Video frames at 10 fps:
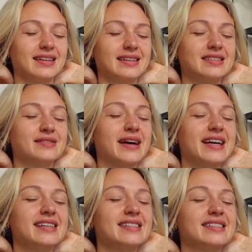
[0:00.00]
This is
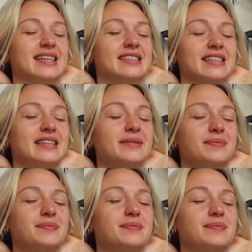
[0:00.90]
right in the center.
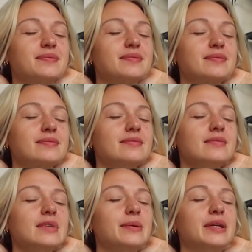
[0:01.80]

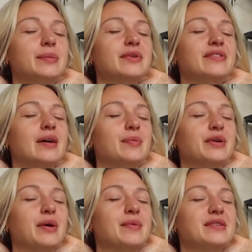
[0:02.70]
When you move up,
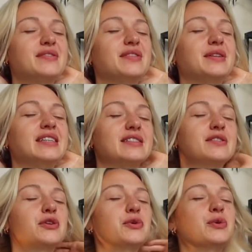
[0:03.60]
you almost feel these
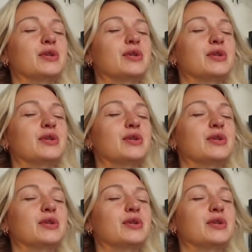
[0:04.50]
two